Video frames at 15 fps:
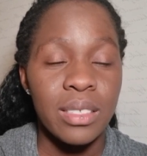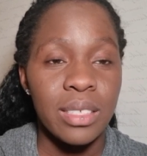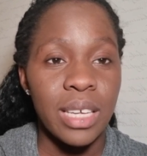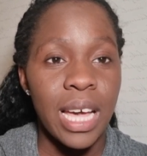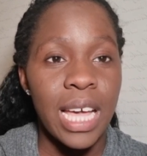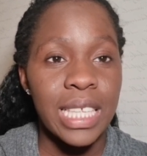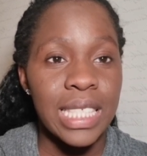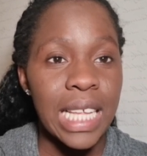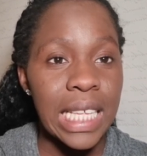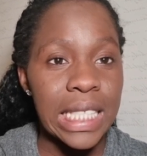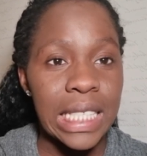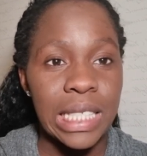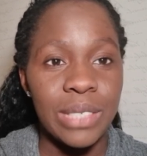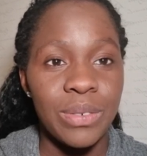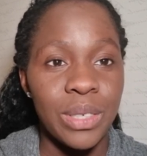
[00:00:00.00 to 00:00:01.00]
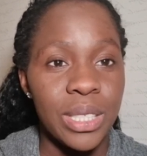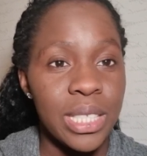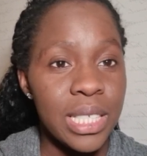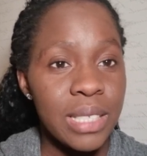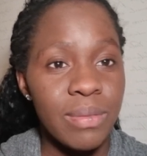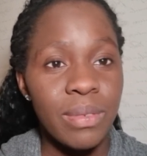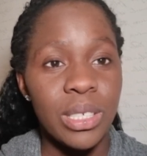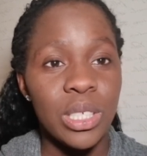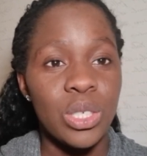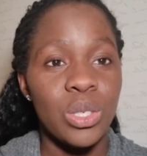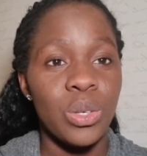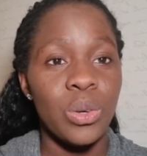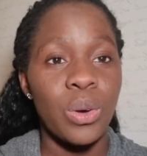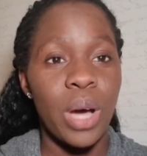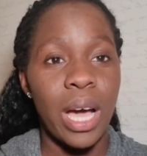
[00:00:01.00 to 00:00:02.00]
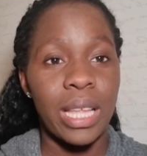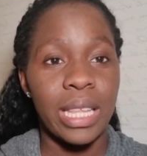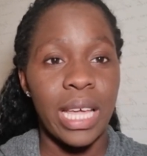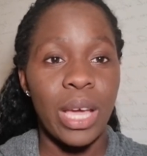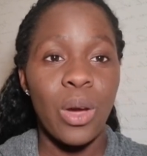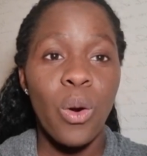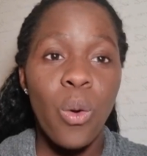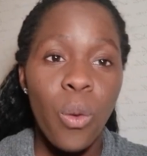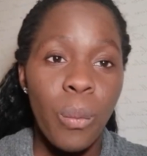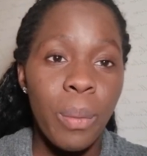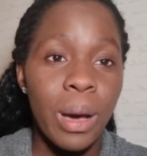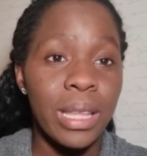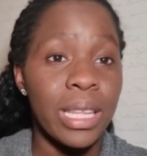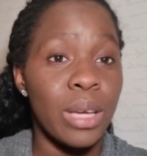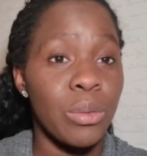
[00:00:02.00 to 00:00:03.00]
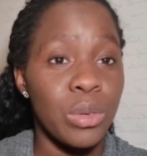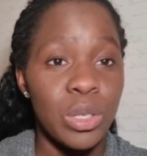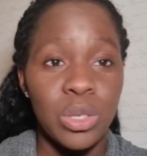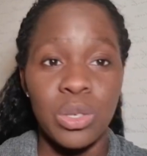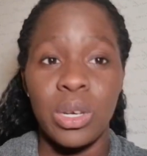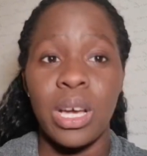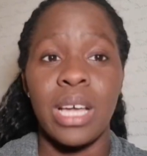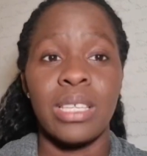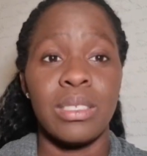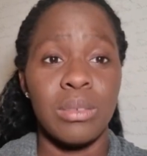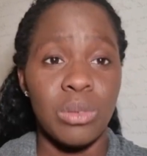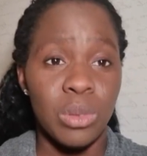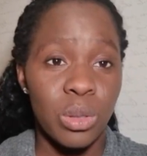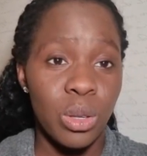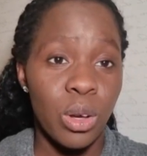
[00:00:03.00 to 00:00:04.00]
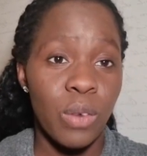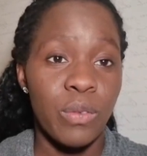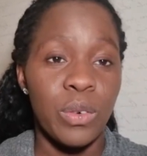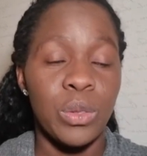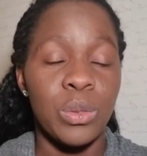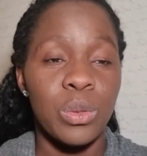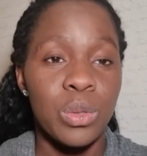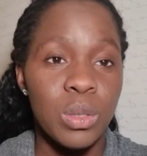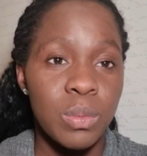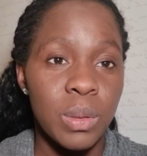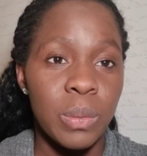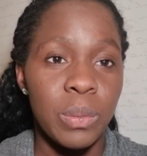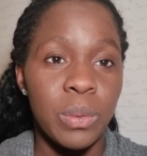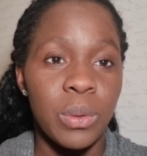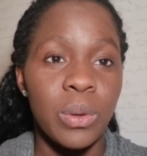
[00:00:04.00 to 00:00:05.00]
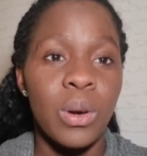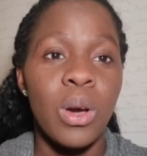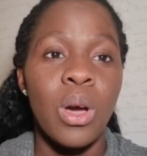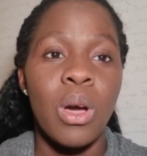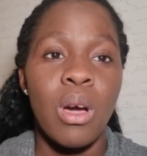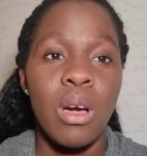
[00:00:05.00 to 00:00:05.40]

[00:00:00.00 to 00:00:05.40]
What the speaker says: So guys, that's it for this video, and I hope and I wish you guys good luck for those people